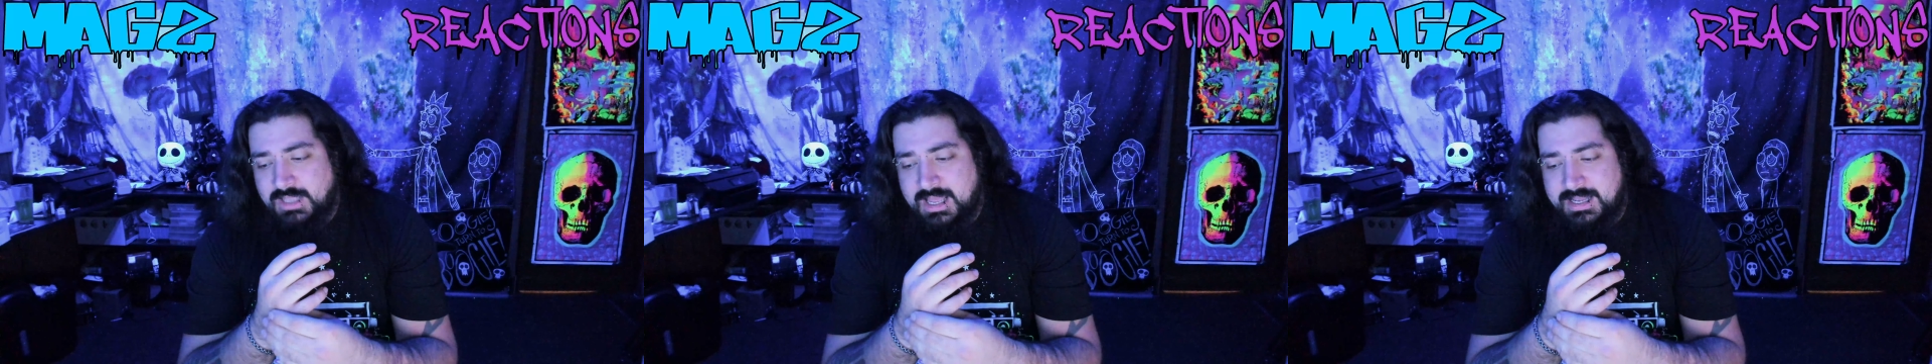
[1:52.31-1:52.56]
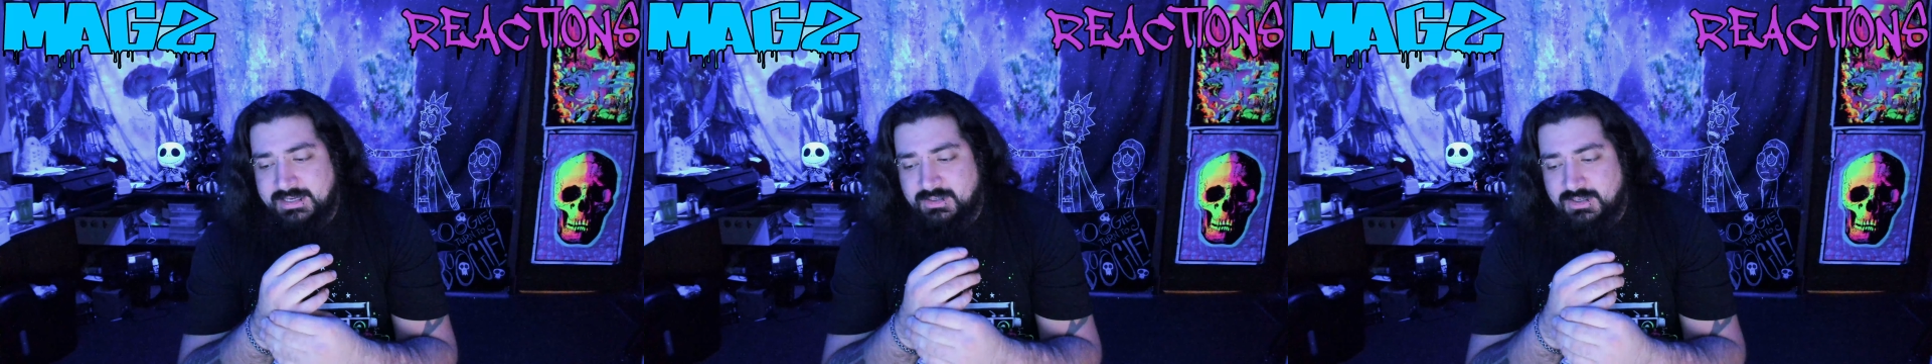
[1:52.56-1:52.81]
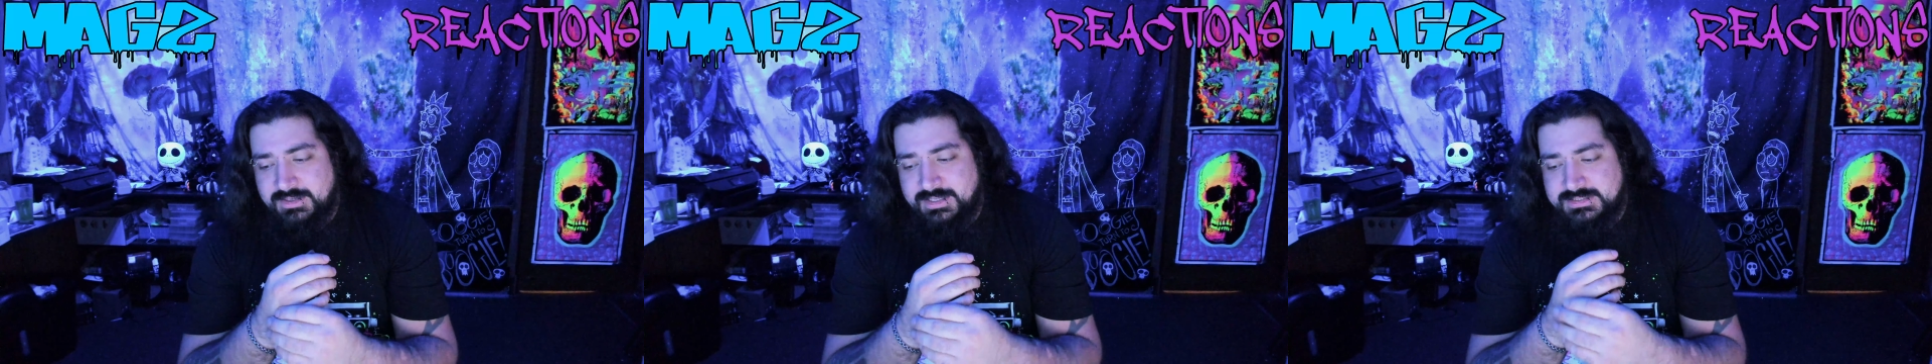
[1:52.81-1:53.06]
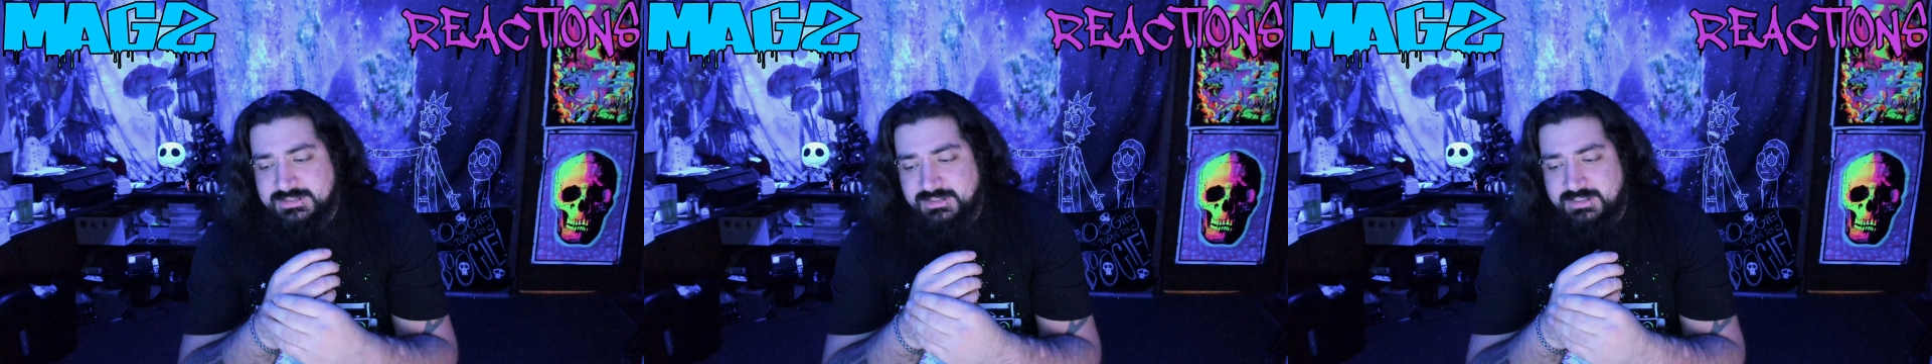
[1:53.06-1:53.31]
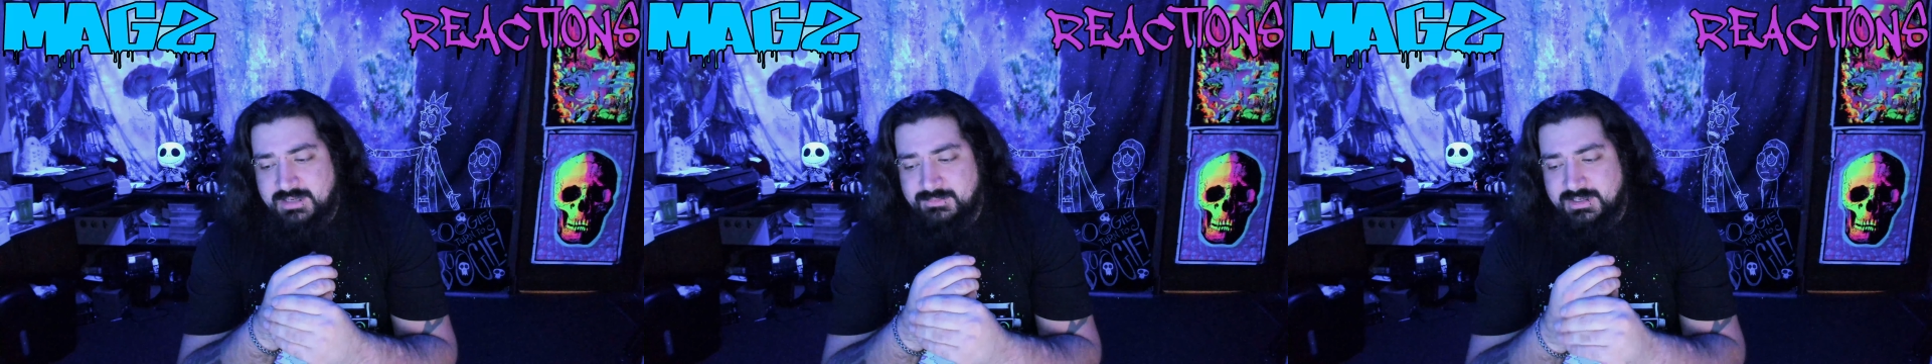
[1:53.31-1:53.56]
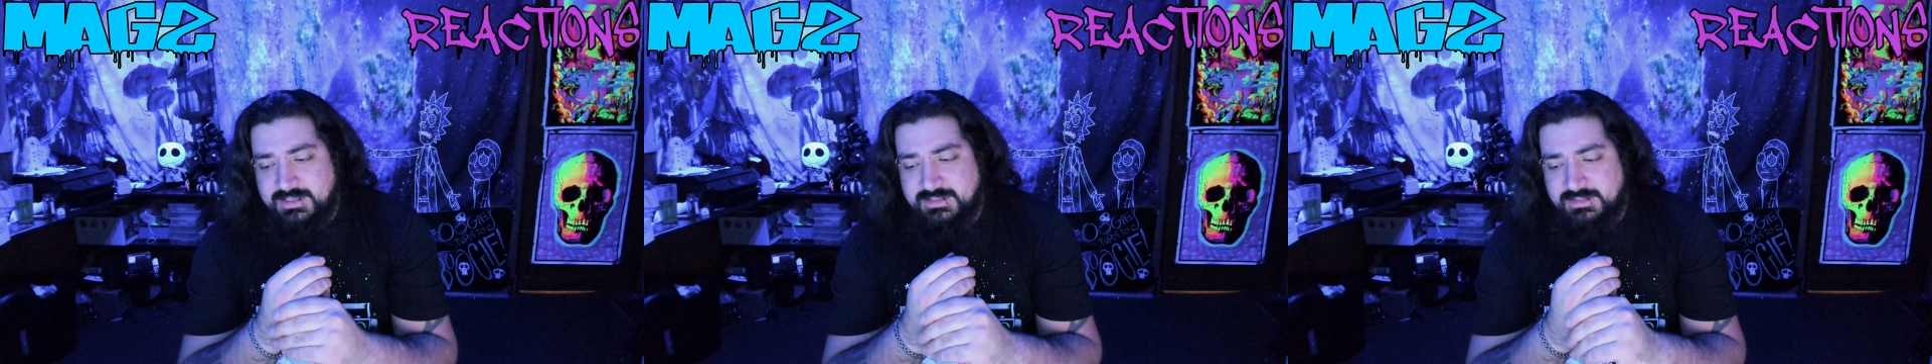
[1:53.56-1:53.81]
icon next to your name on
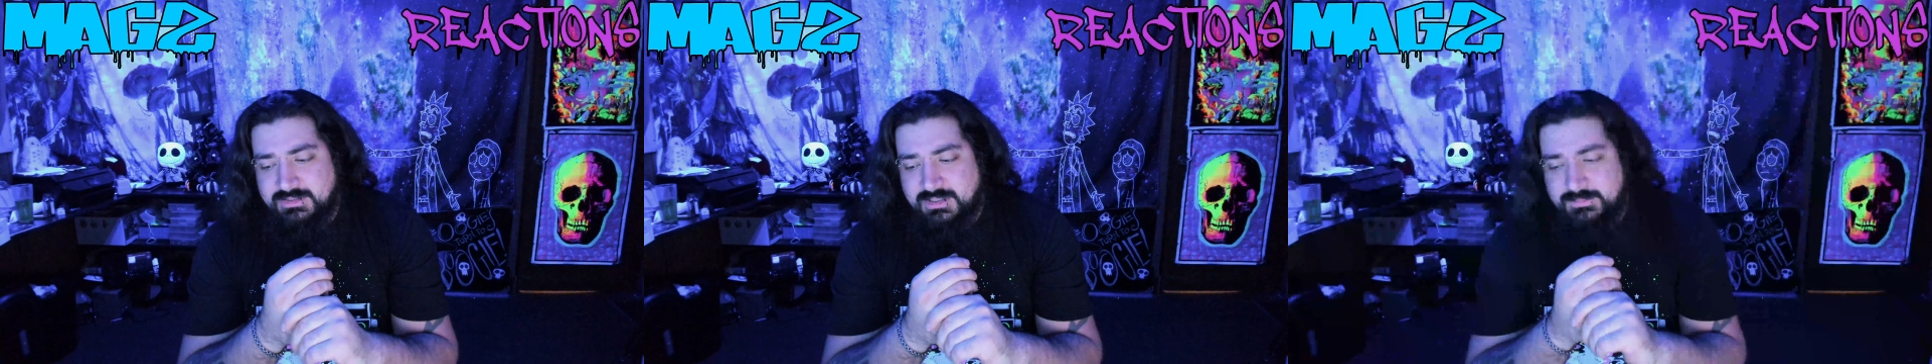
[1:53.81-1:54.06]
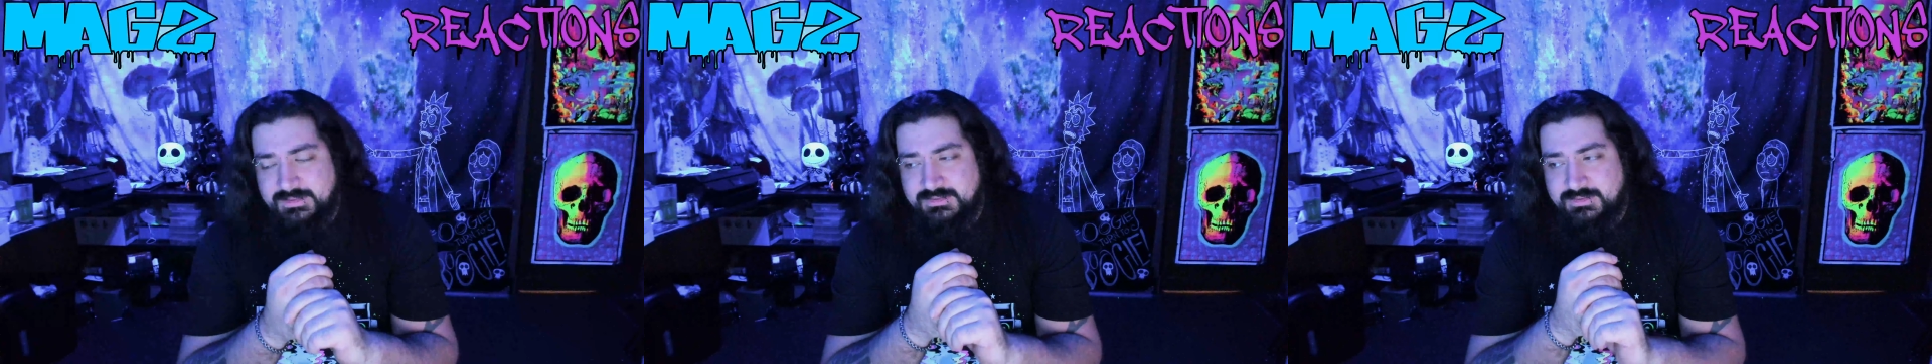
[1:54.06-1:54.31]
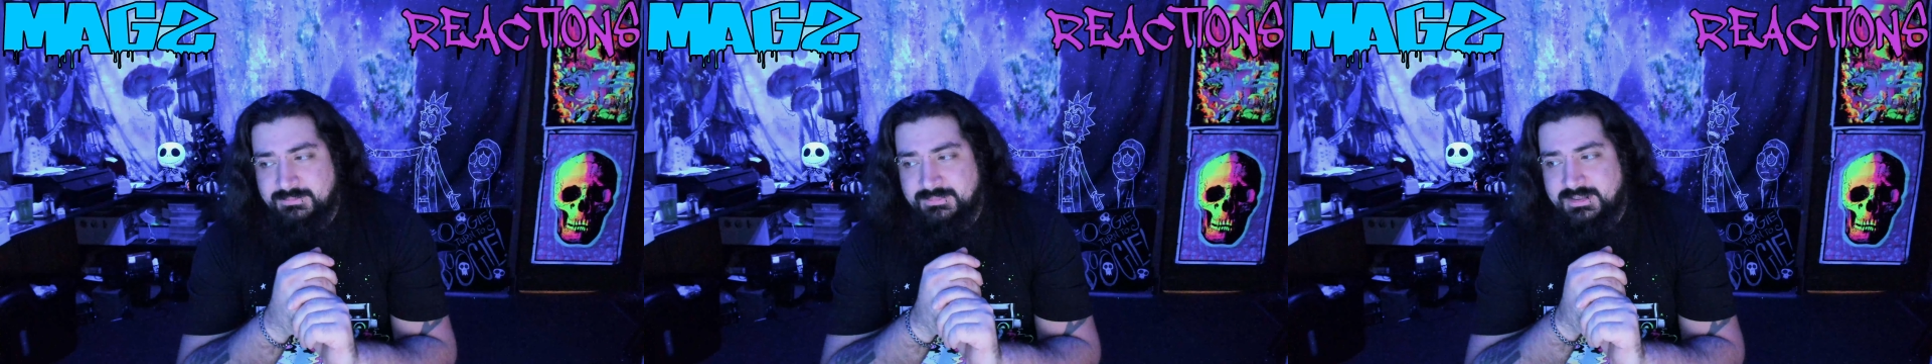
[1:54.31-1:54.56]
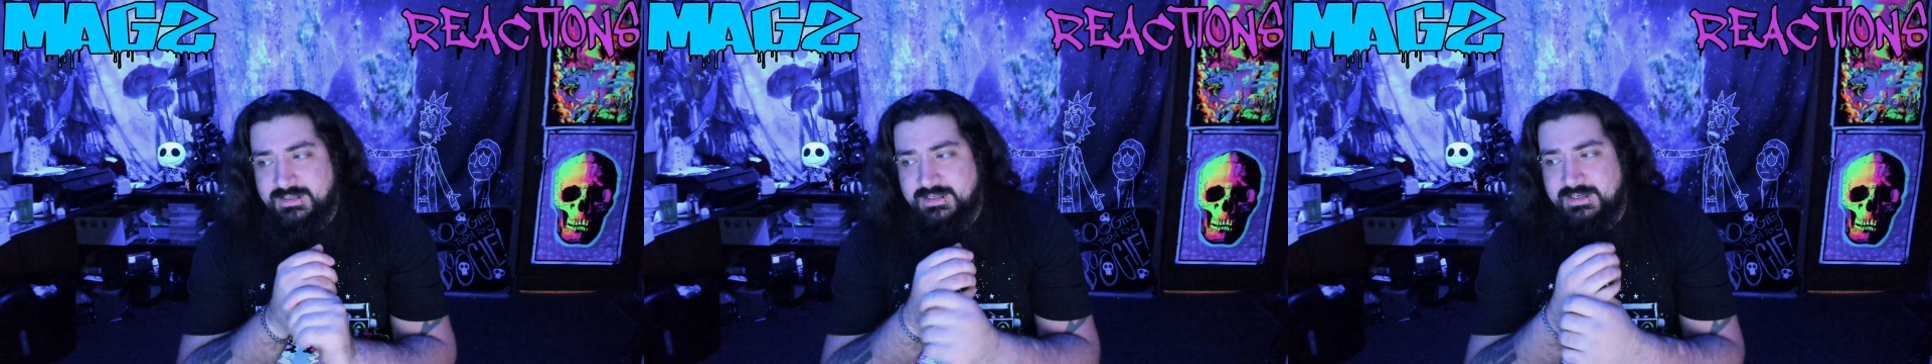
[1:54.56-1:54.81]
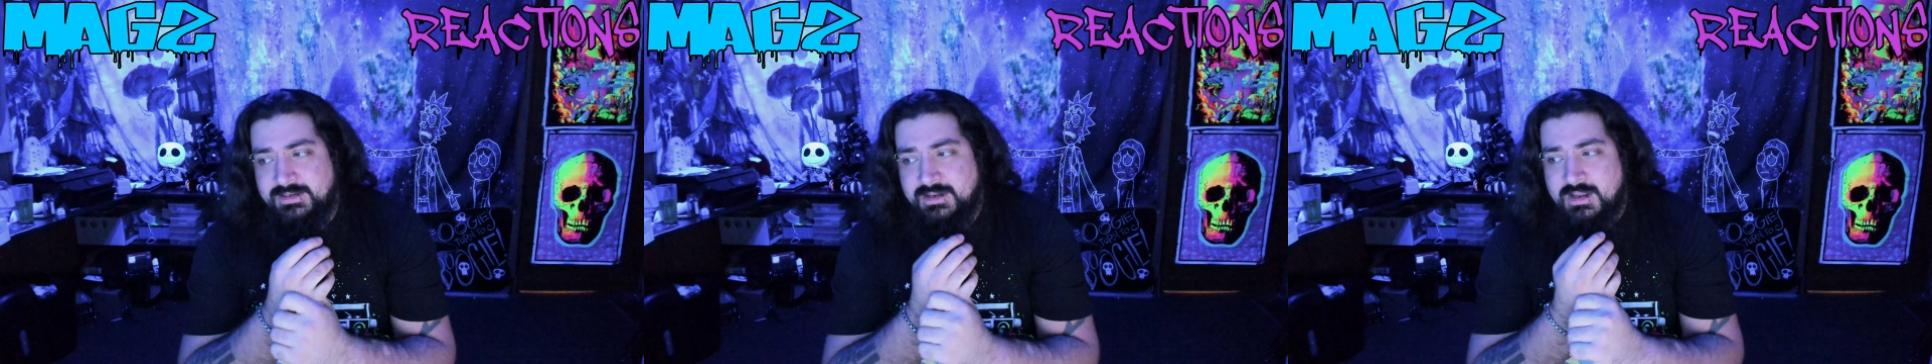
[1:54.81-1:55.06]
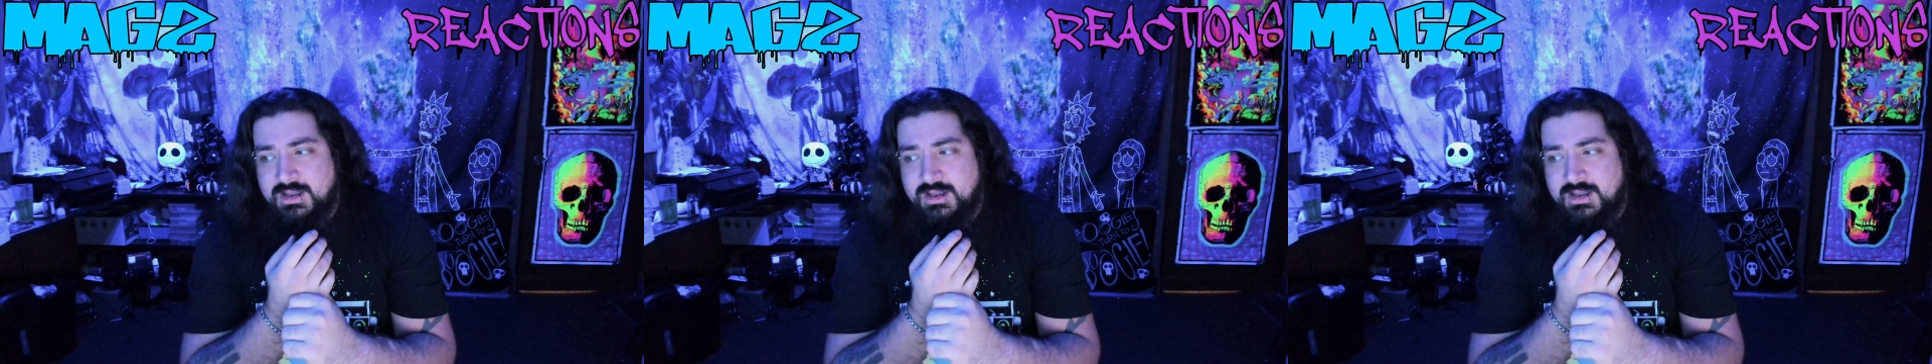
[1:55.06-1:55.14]
anything you comment on mine,